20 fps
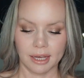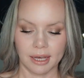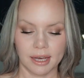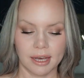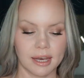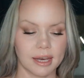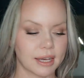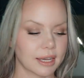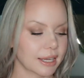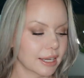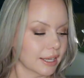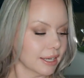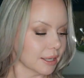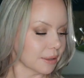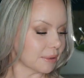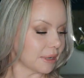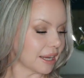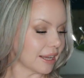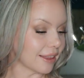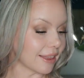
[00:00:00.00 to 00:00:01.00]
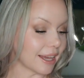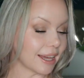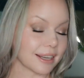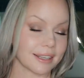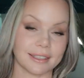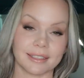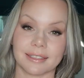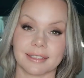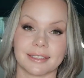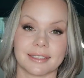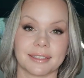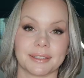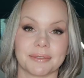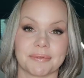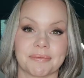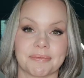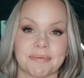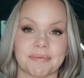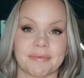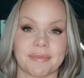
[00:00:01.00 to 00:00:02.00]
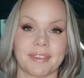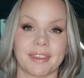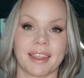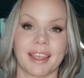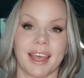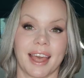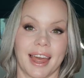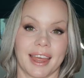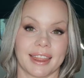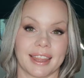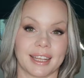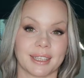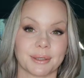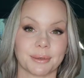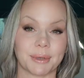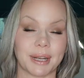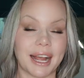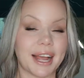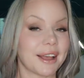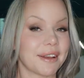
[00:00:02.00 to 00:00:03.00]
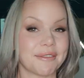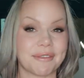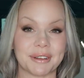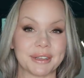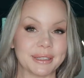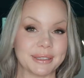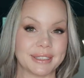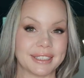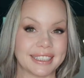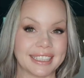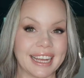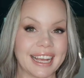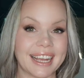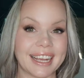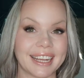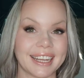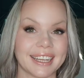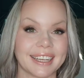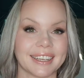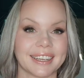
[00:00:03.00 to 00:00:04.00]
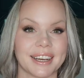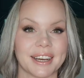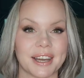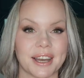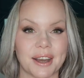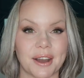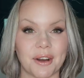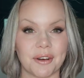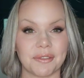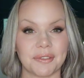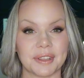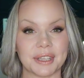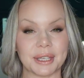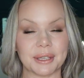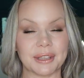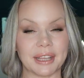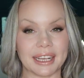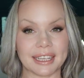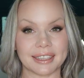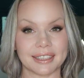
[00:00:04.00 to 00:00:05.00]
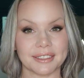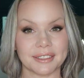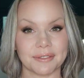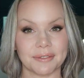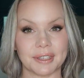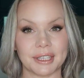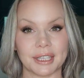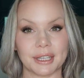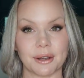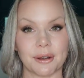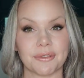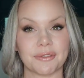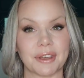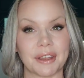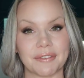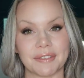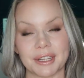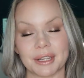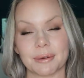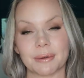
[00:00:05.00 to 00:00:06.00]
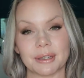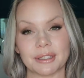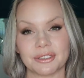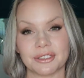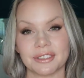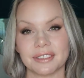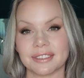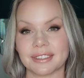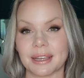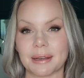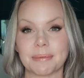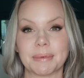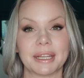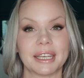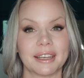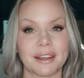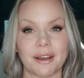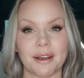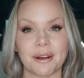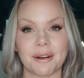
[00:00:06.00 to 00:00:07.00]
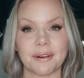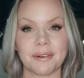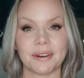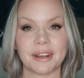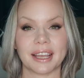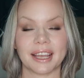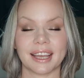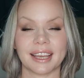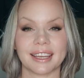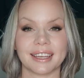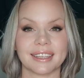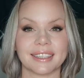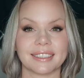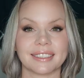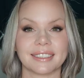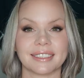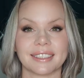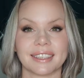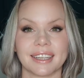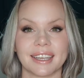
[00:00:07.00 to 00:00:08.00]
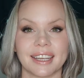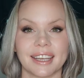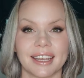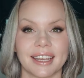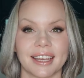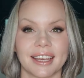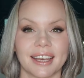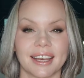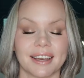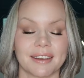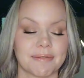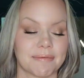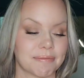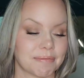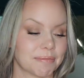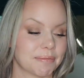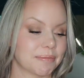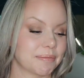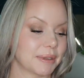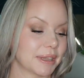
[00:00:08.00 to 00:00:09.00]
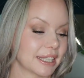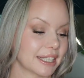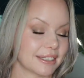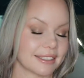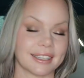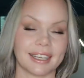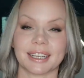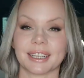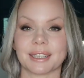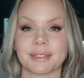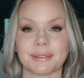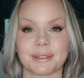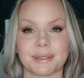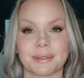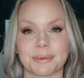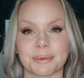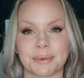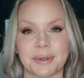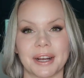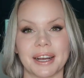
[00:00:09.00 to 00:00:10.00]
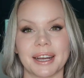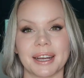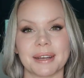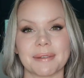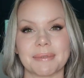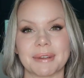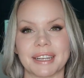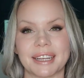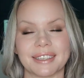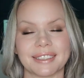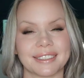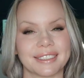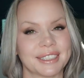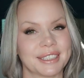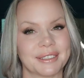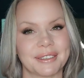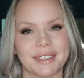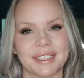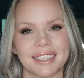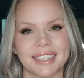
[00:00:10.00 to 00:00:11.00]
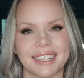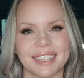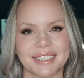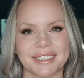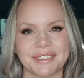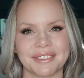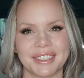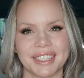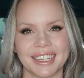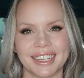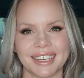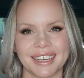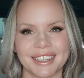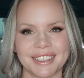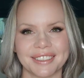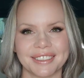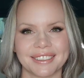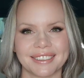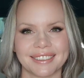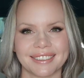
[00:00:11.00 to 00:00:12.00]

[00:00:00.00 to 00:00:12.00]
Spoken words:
Anyway, that's what I have for you today. Hopefully you like this video. If you have any questions, let me know, and please like and subscribe, and I'll see you on the next video.